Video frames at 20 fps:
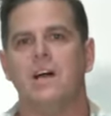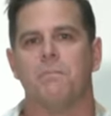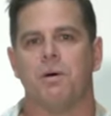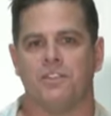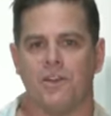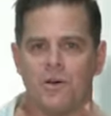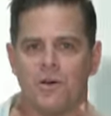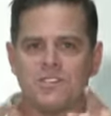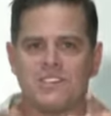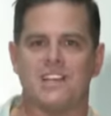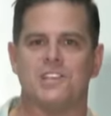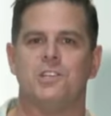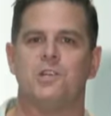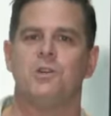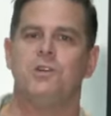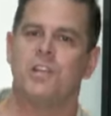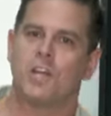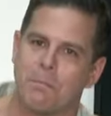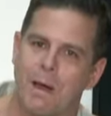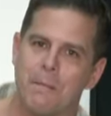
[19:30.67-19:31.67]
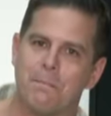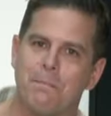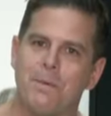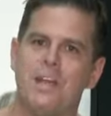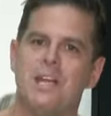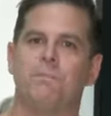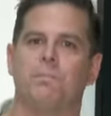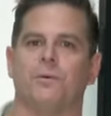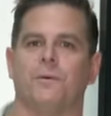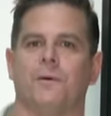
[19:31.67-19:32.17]
But those that do, you're my
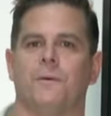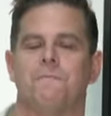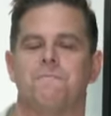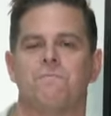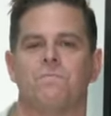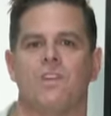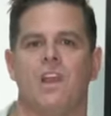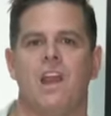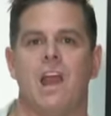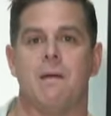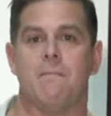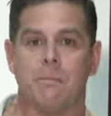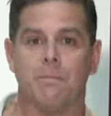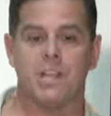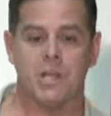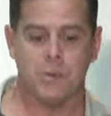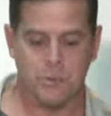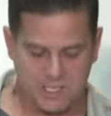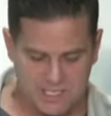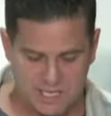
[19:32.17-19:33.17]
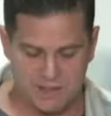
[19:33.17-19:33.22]
people. And remember, you would